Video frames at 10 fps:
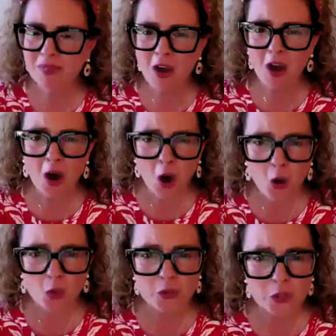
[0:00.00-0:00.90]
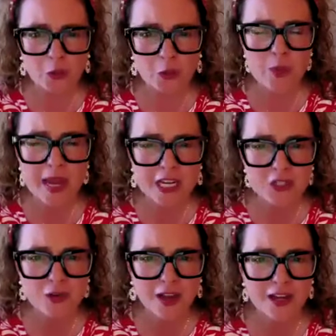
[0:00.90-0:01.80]
a whole new
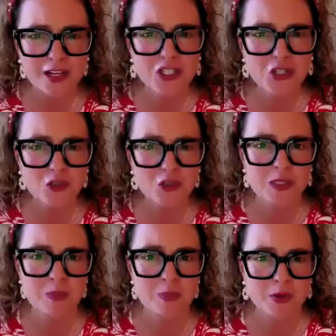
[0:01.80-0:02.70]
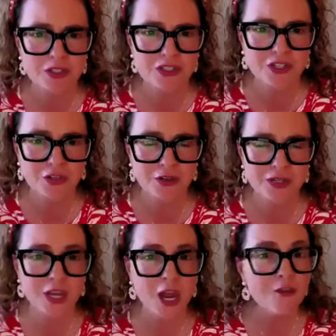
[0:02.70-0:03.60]
patriotic children's book
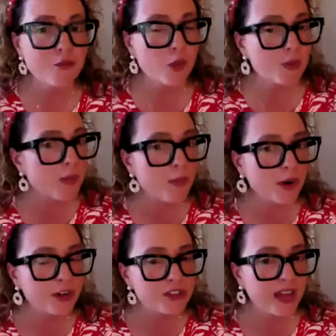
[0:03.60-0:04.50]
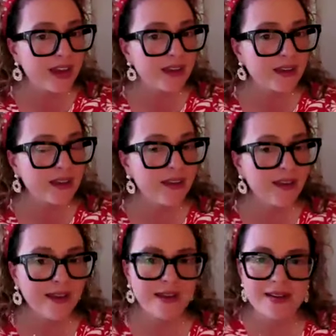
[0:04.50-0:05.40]
series for Memorial Day
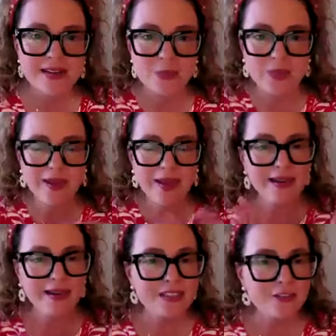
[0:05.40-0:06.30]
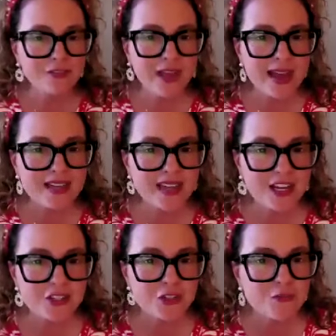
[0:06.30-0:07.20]
and as we head into Flag
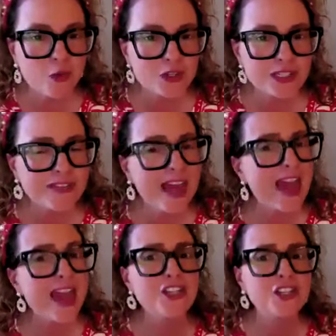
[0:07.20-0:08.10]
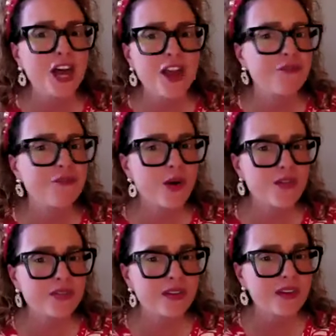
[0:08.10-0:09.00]
Day, June 14th and July 4th,